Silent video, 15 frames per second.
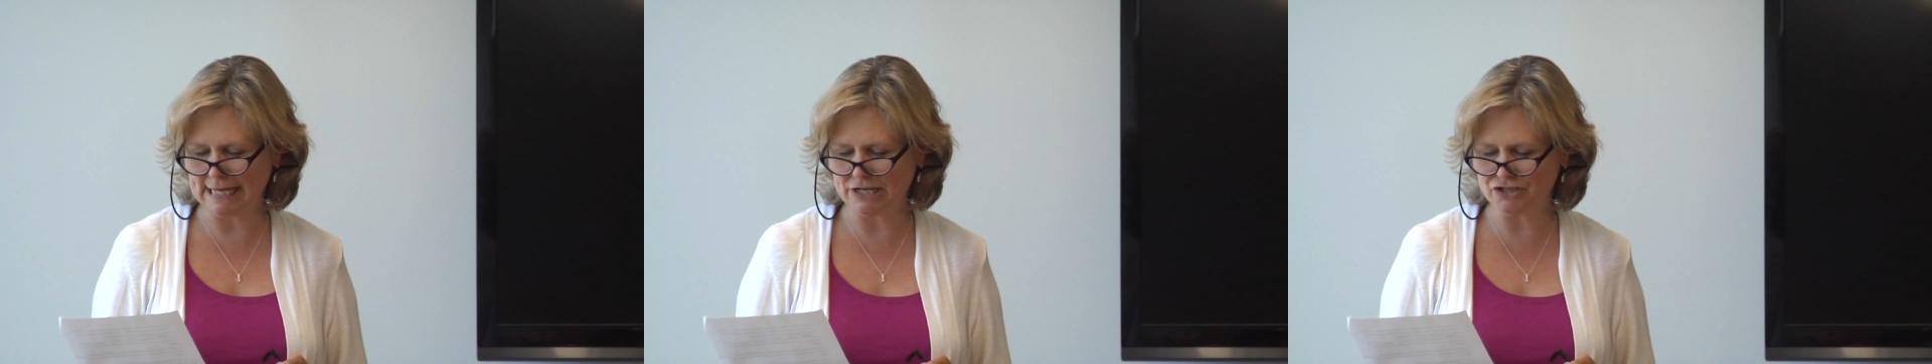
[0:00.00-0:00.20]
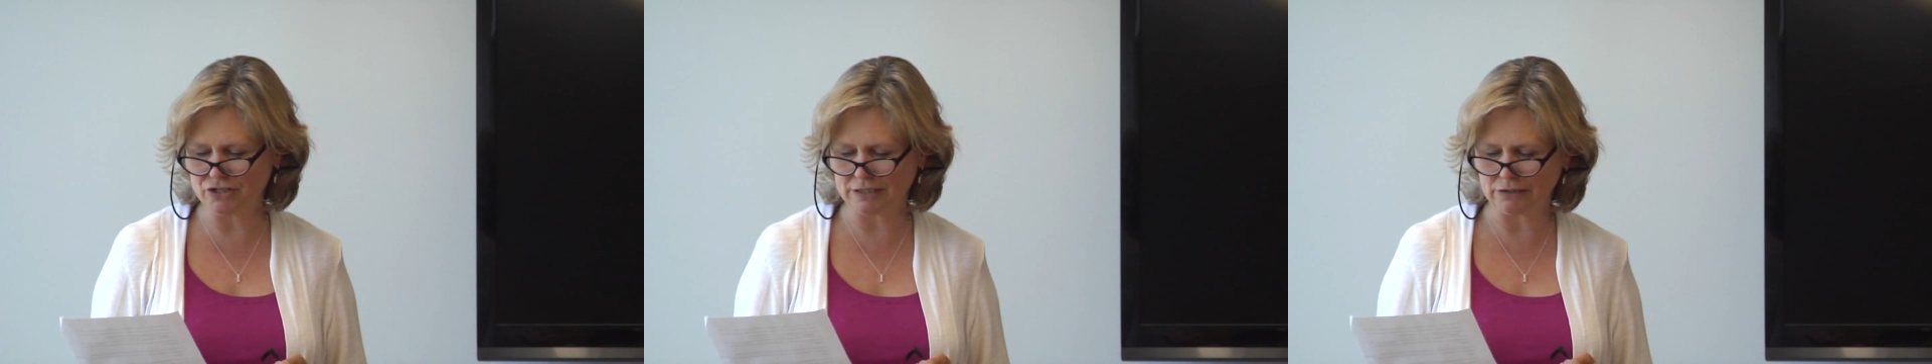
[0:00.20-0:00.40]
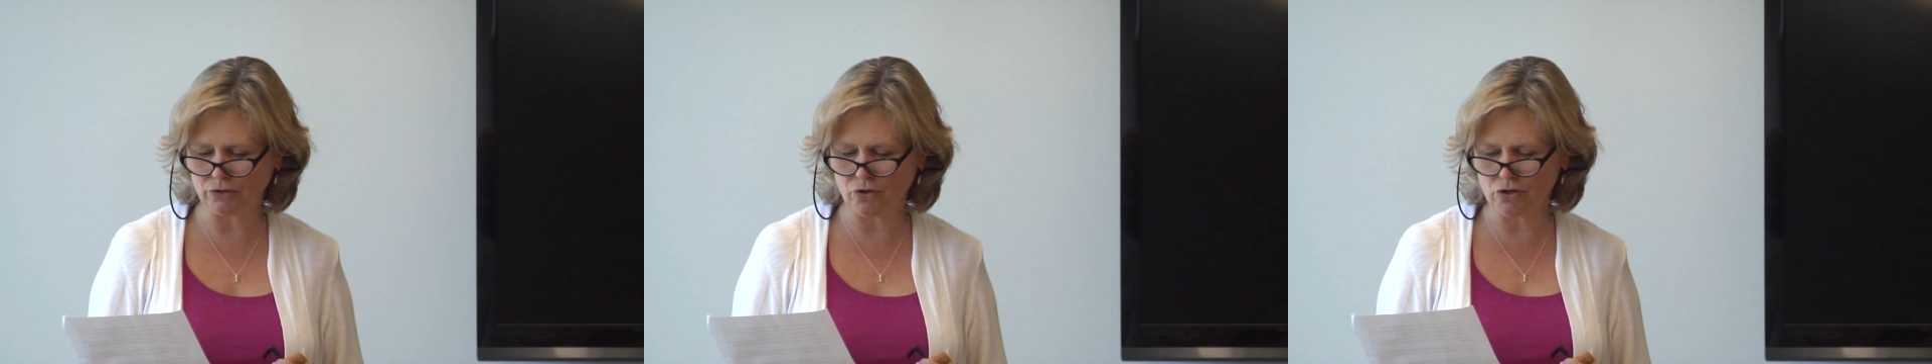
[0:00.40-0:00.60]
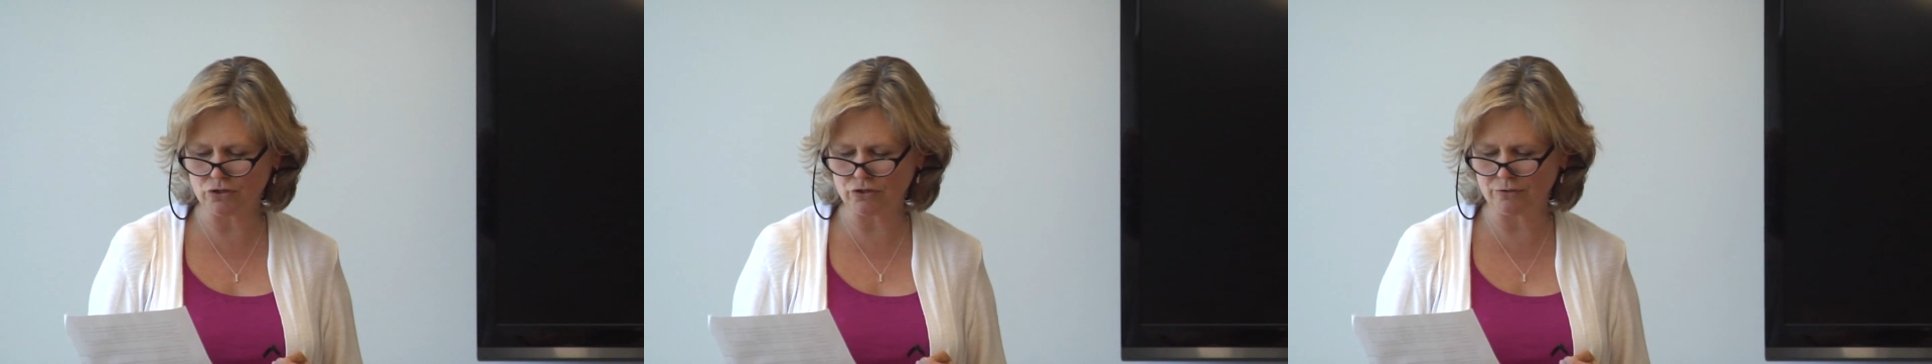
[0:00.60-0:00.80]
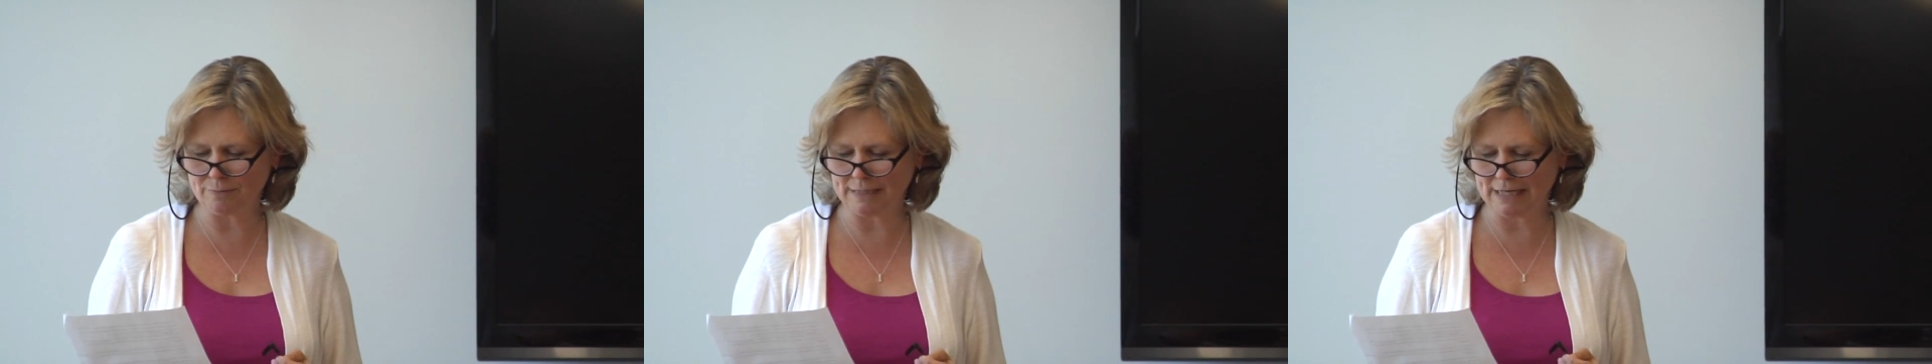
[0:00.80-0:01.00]
Aging, and
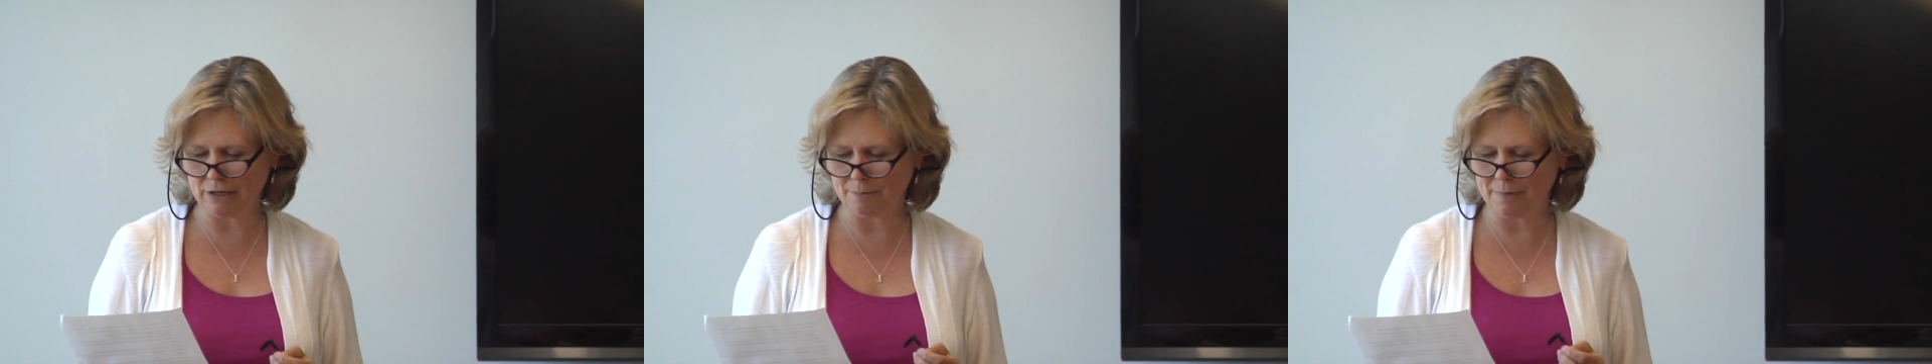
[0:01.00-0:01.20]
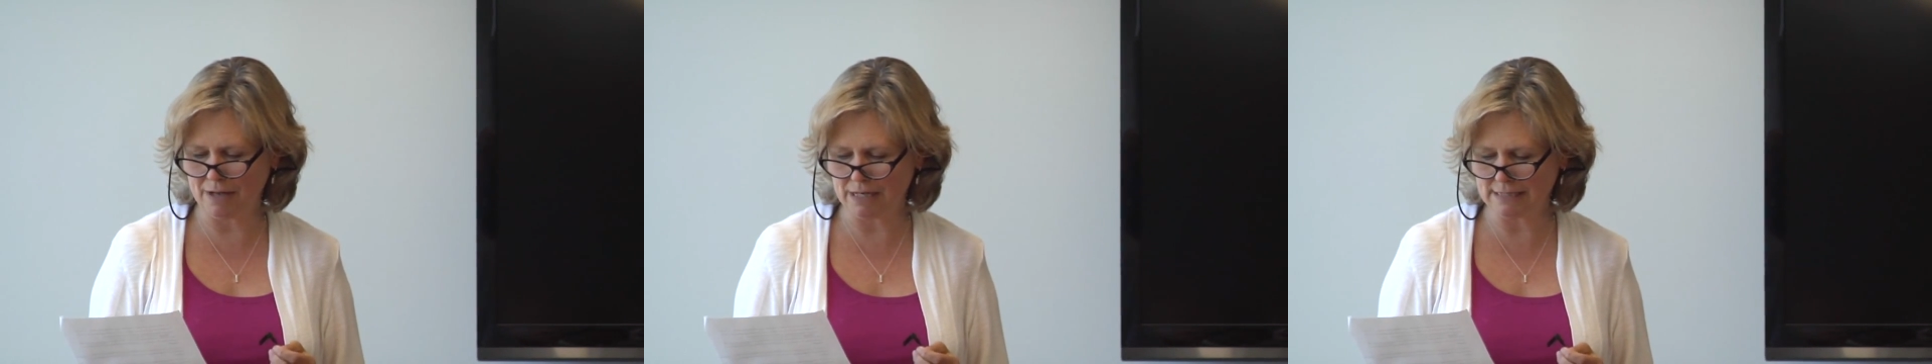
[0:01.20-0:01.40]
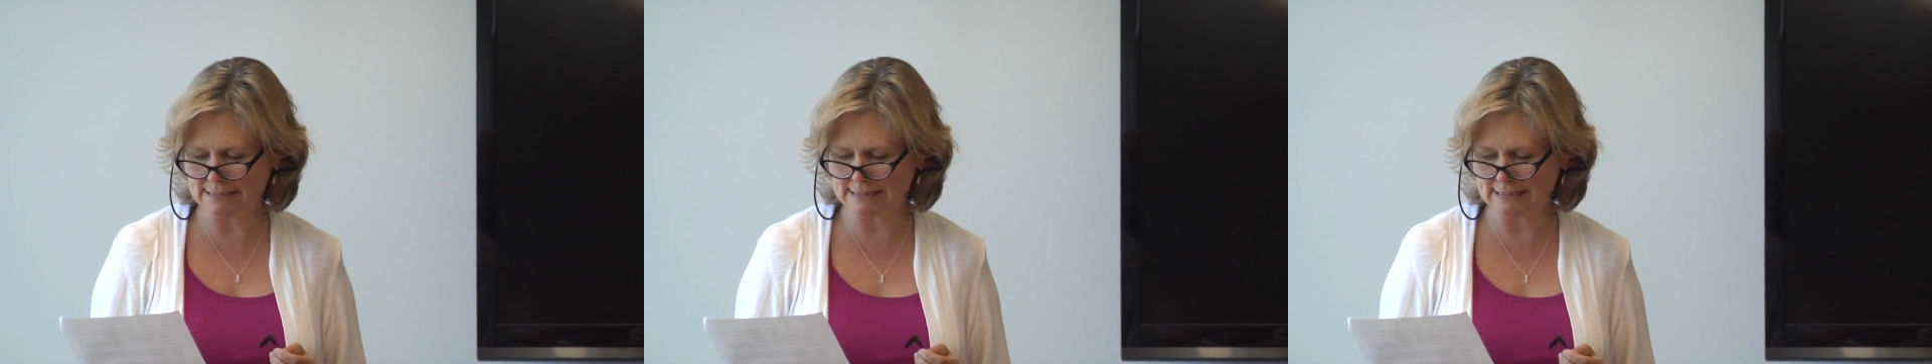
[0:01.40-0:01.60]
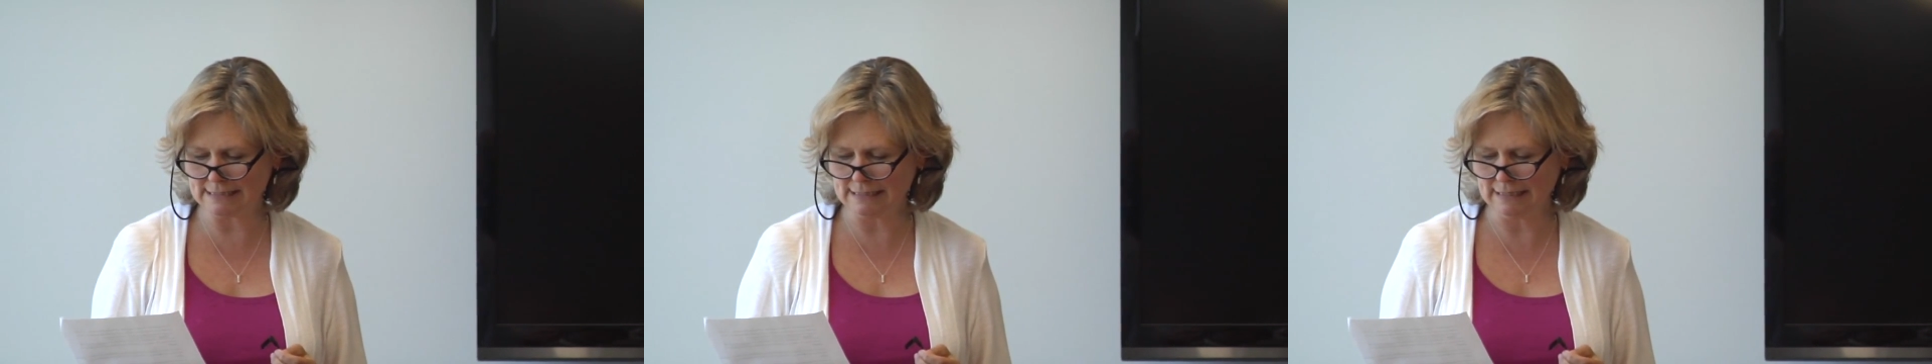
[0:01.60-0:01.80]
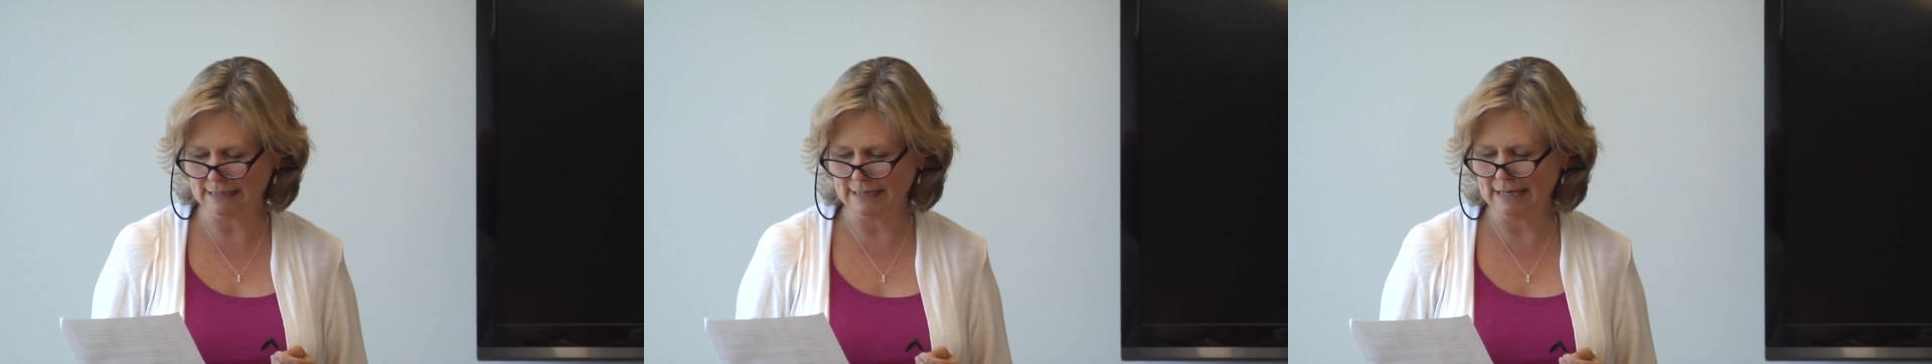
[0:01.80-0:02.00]
Long-Term Care Policy,